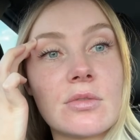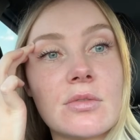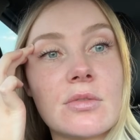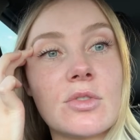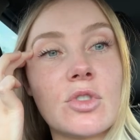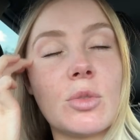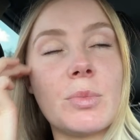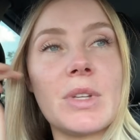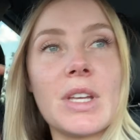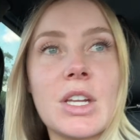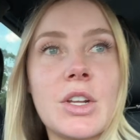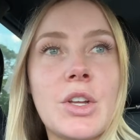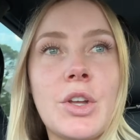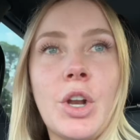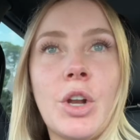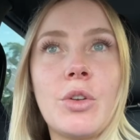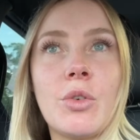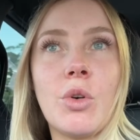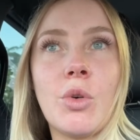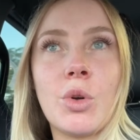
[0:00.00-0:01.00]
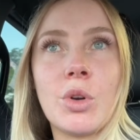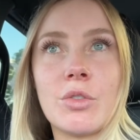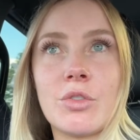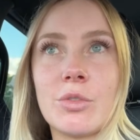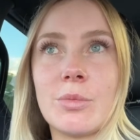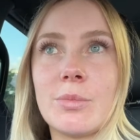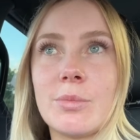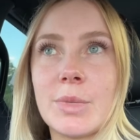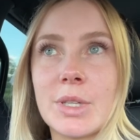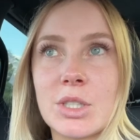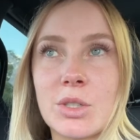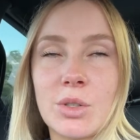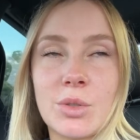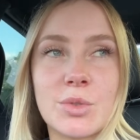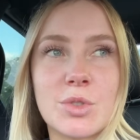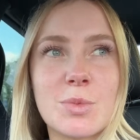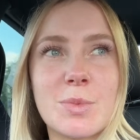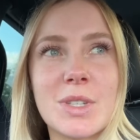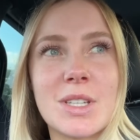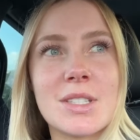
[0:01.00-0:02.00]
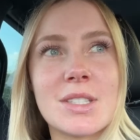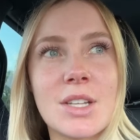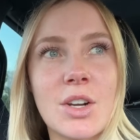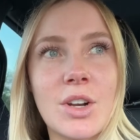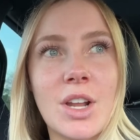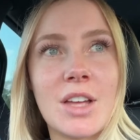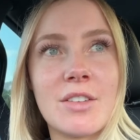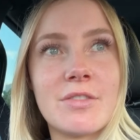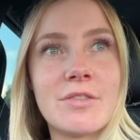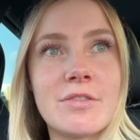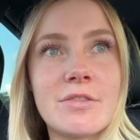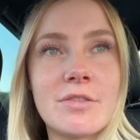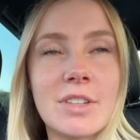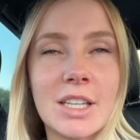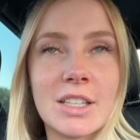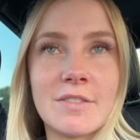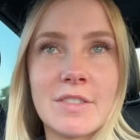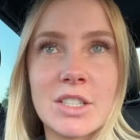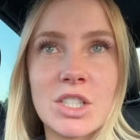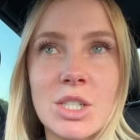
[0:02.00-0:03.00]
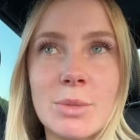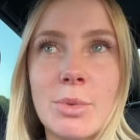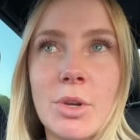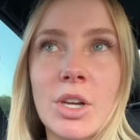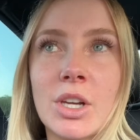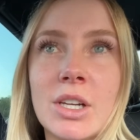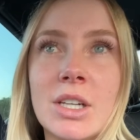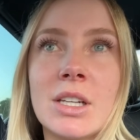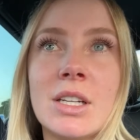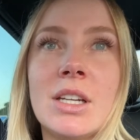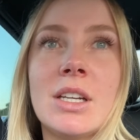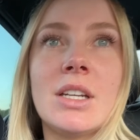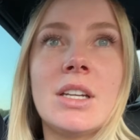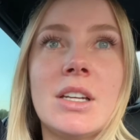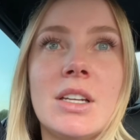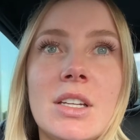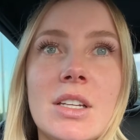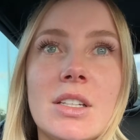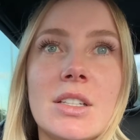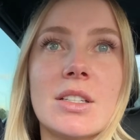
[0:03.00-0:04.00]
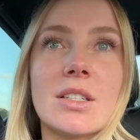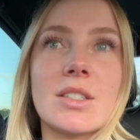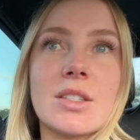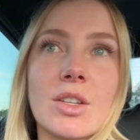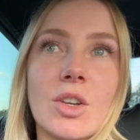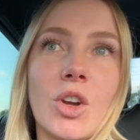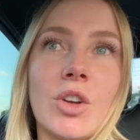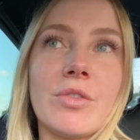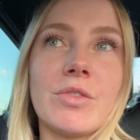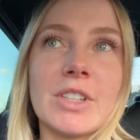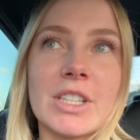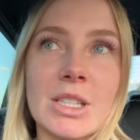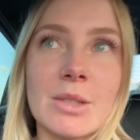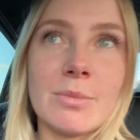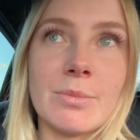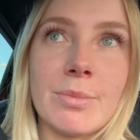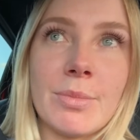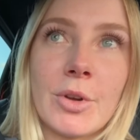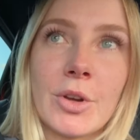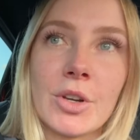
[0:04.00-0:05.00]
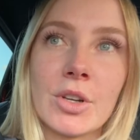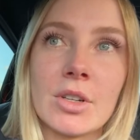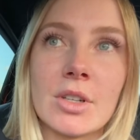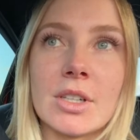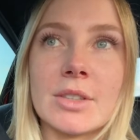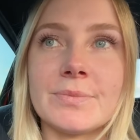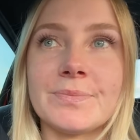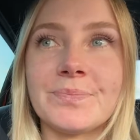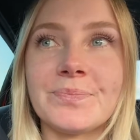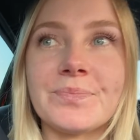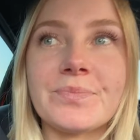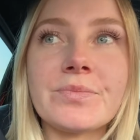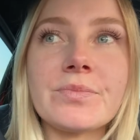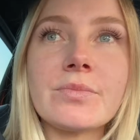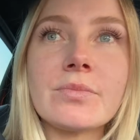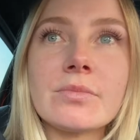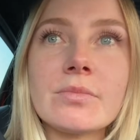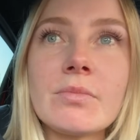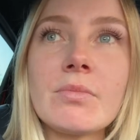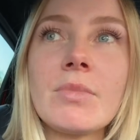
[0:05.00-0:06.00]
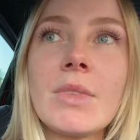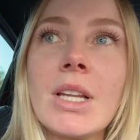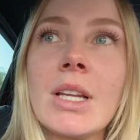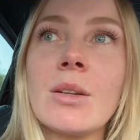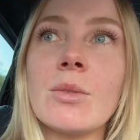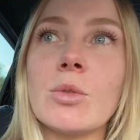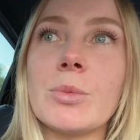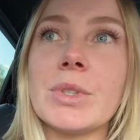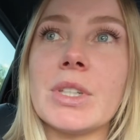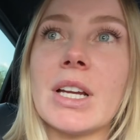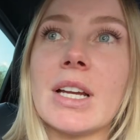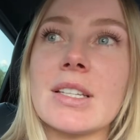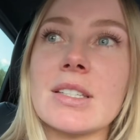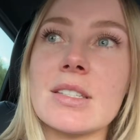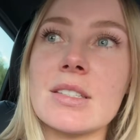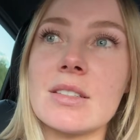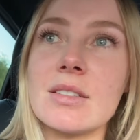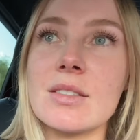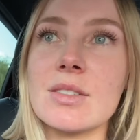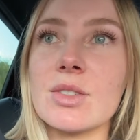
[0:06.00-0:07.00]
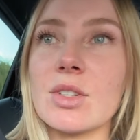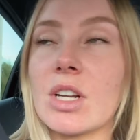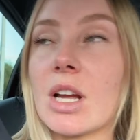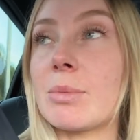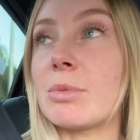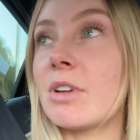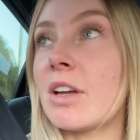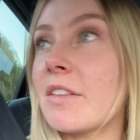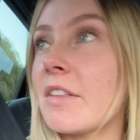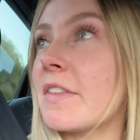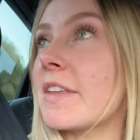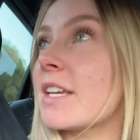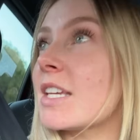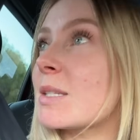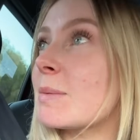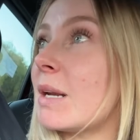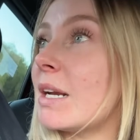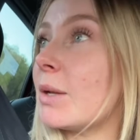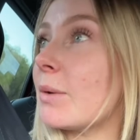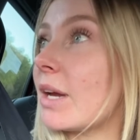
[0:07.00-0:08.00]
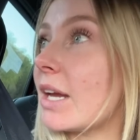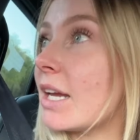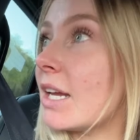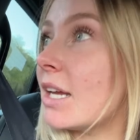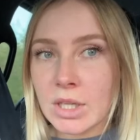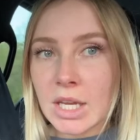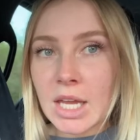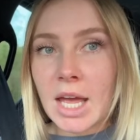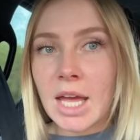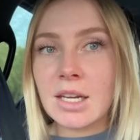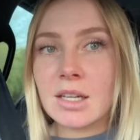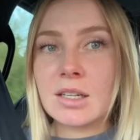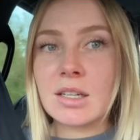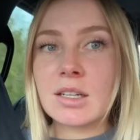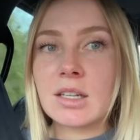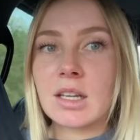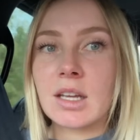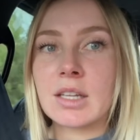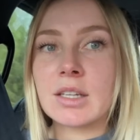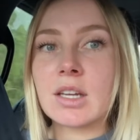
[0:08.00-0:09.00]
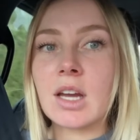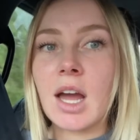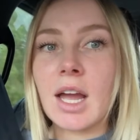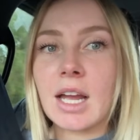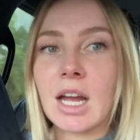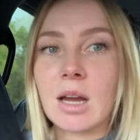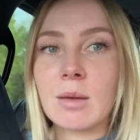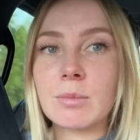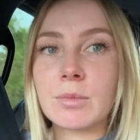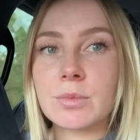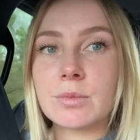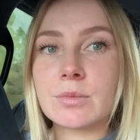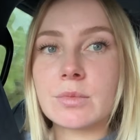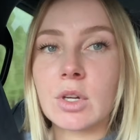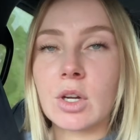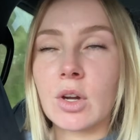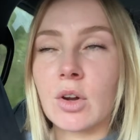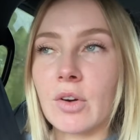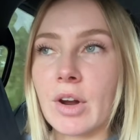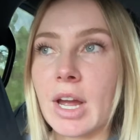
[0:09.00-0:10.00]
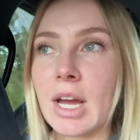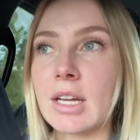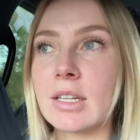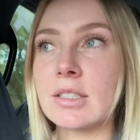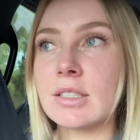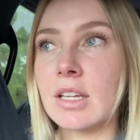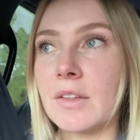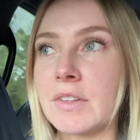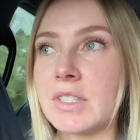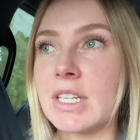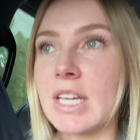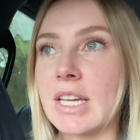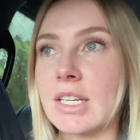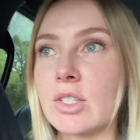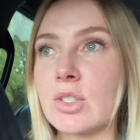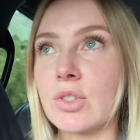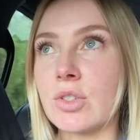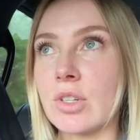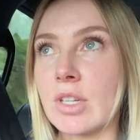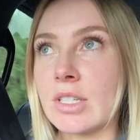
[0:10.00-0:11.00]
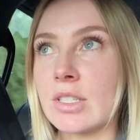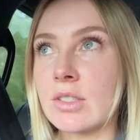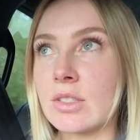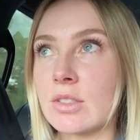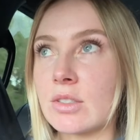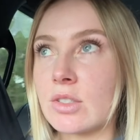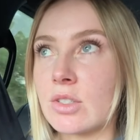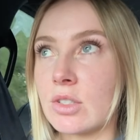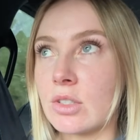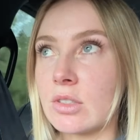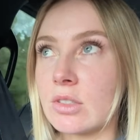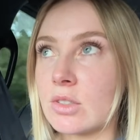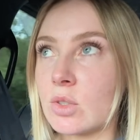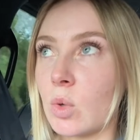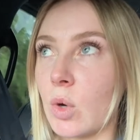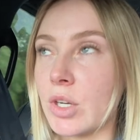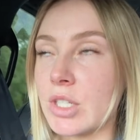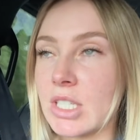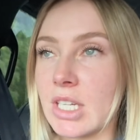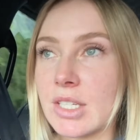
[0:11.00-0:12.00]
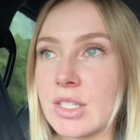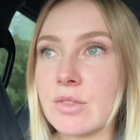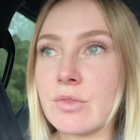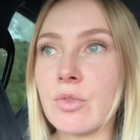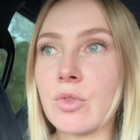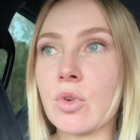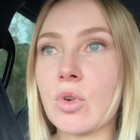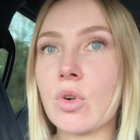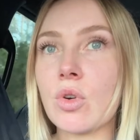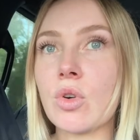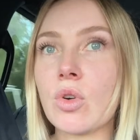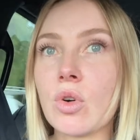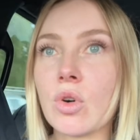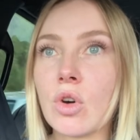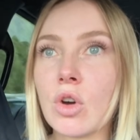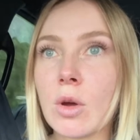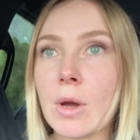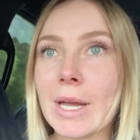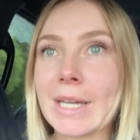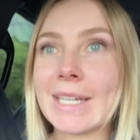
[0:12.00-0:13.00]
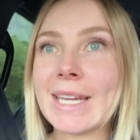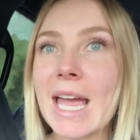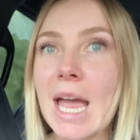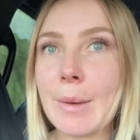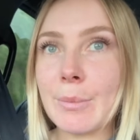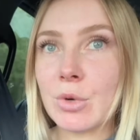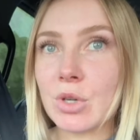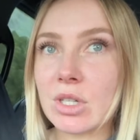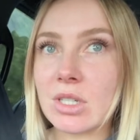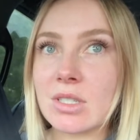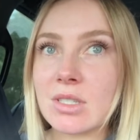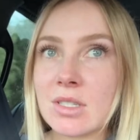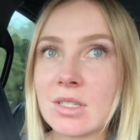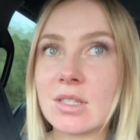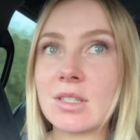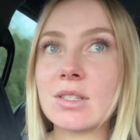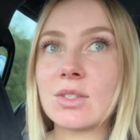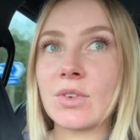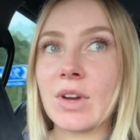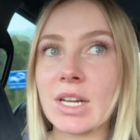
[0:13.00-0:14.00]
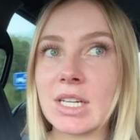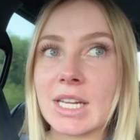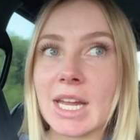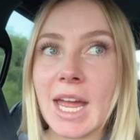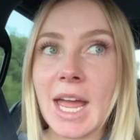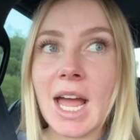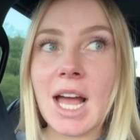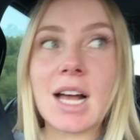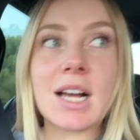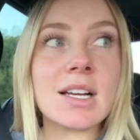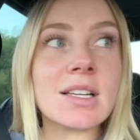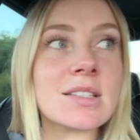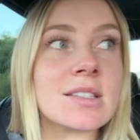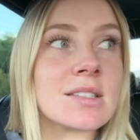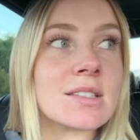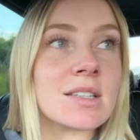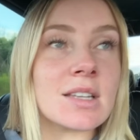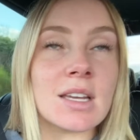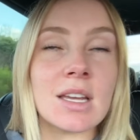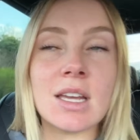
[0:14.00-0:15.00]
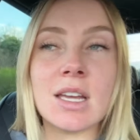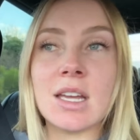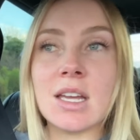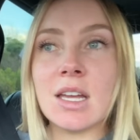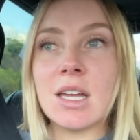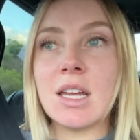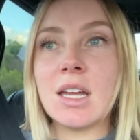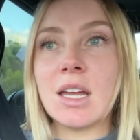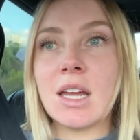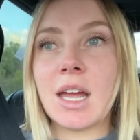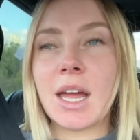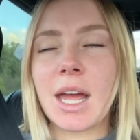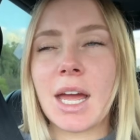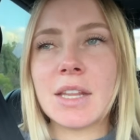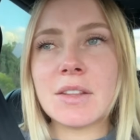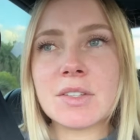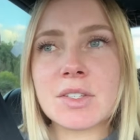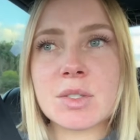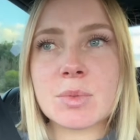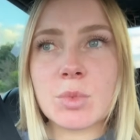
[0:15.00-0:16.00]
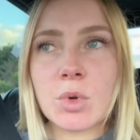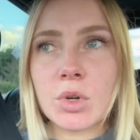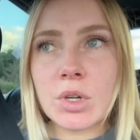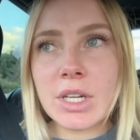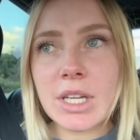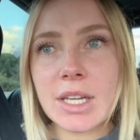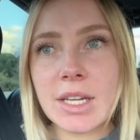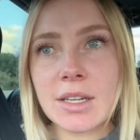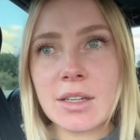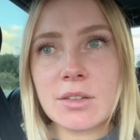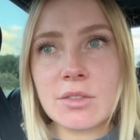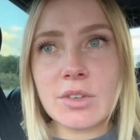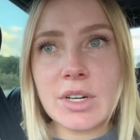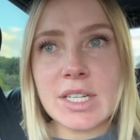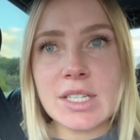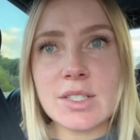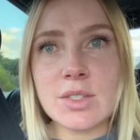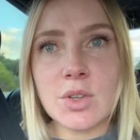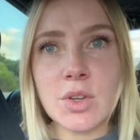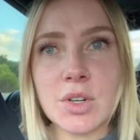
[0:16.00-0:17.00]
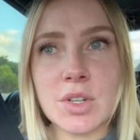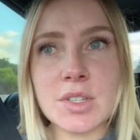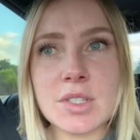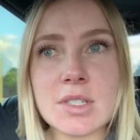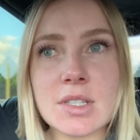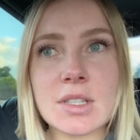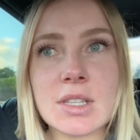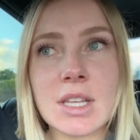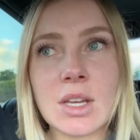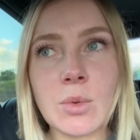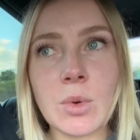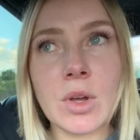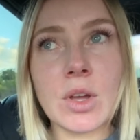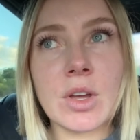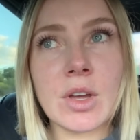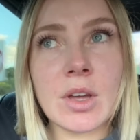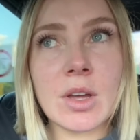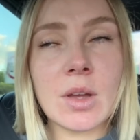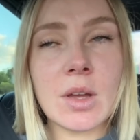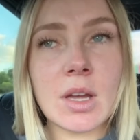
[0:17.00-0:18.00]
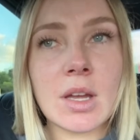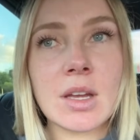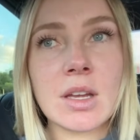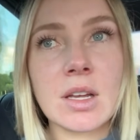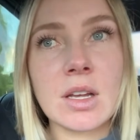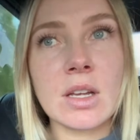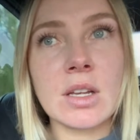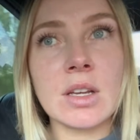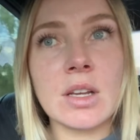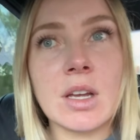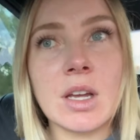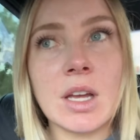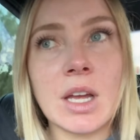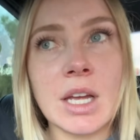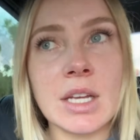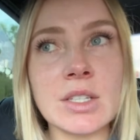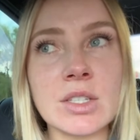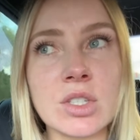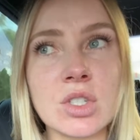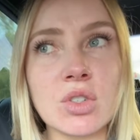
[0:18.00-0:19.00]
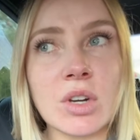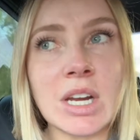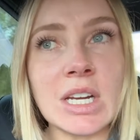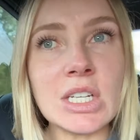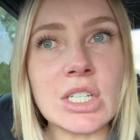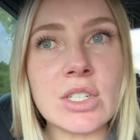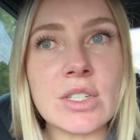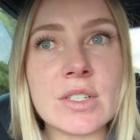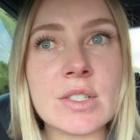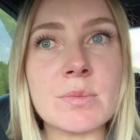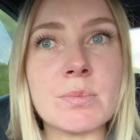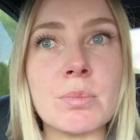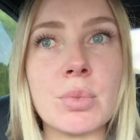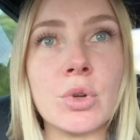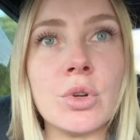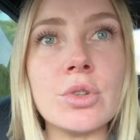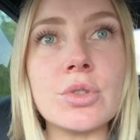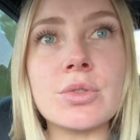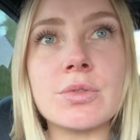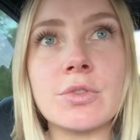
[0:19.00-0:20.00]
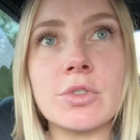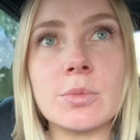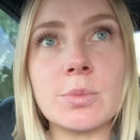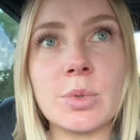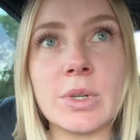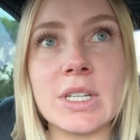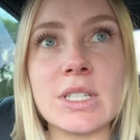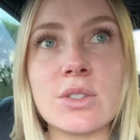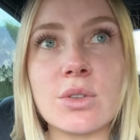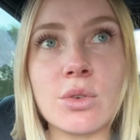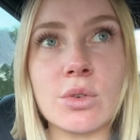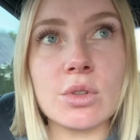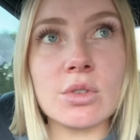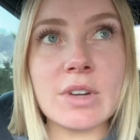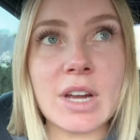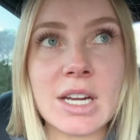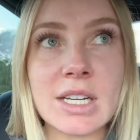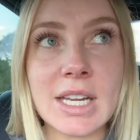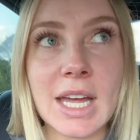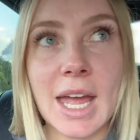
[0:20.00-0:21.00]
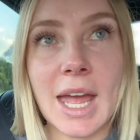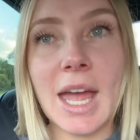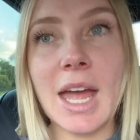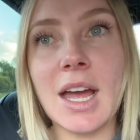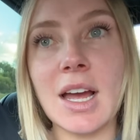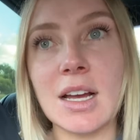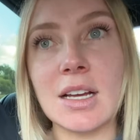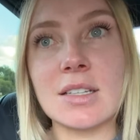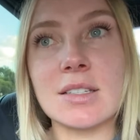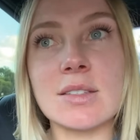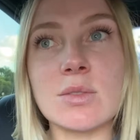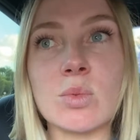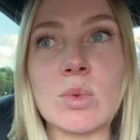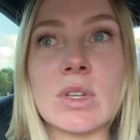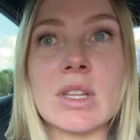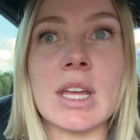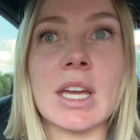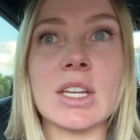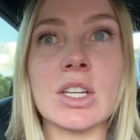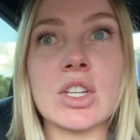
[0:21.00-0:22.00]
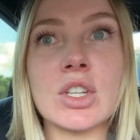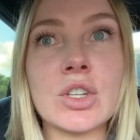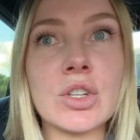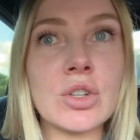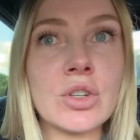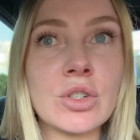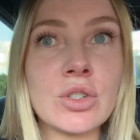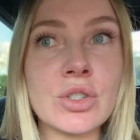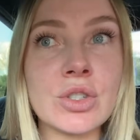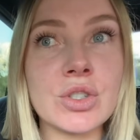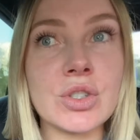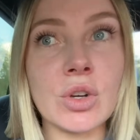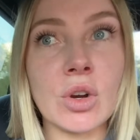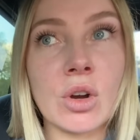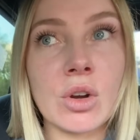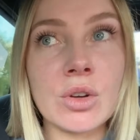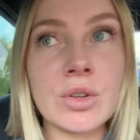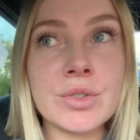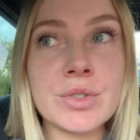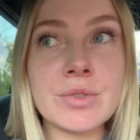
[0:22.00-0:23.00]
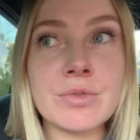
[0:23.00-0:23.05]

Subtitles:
normally I don't order from McDonald's because they don't have like a veggie burger. So hopefully the burger will be nice, and just got a couple of other things. But anyway, had a guy come around the other day to quote us for cameras around our house. And this morning, Reese noticed that there were a stranger's boot footprints all around our house with a huge dog's